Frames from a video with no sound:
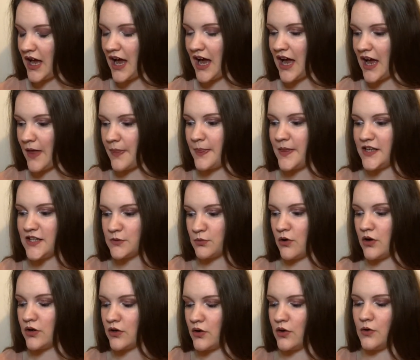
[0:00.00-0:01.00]
And this
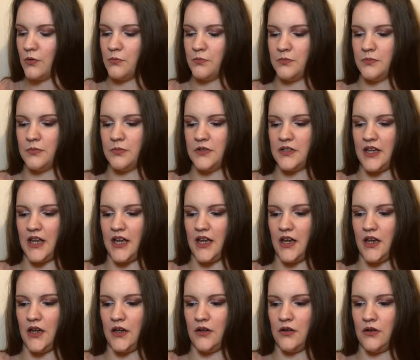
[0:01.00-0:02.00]
one comes
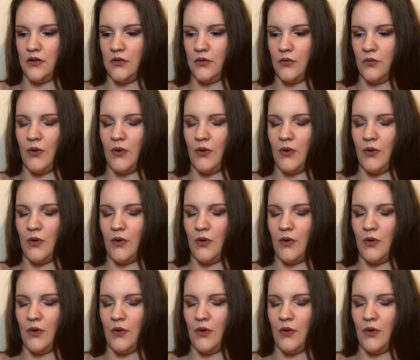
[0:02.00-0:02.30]
in